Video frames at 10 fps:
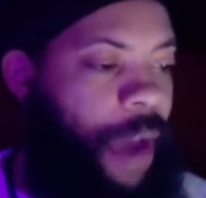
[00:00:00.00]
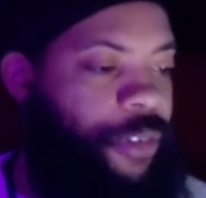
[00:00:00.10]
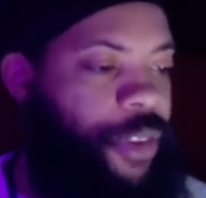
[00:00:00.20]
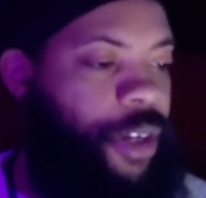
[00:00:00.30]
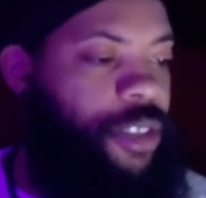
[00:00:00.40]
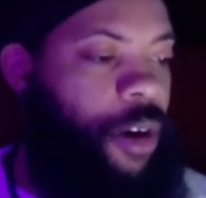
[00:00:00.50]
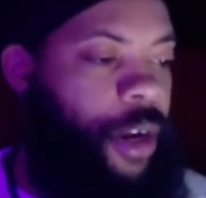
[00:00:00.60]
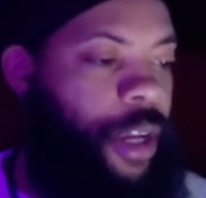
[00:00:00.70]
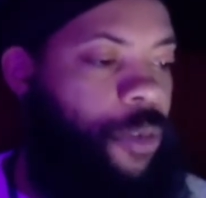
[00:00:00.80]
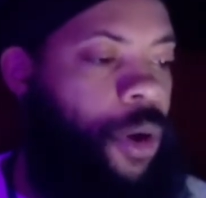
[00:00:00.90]
after their
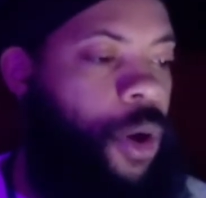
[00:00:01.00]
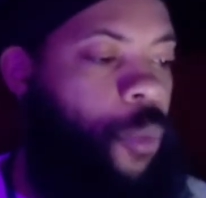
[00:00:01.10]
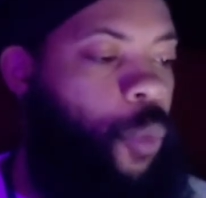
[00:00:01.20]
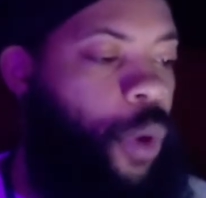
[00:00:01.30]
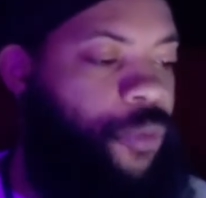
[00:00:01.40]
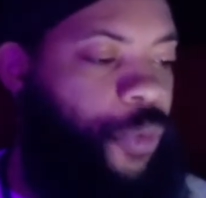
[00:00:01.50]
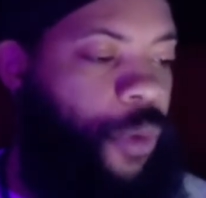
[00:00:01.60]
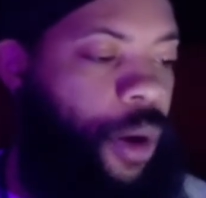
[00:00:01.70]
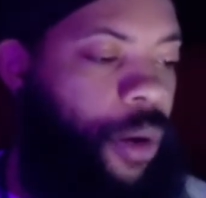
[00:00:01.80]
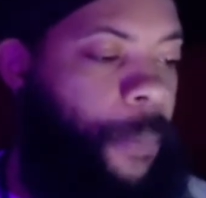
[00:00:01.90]
target, one
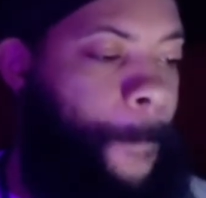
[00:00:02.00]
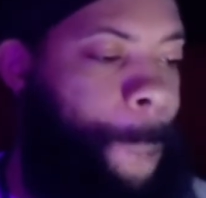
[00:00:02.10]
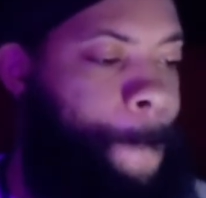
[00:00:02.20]
for all.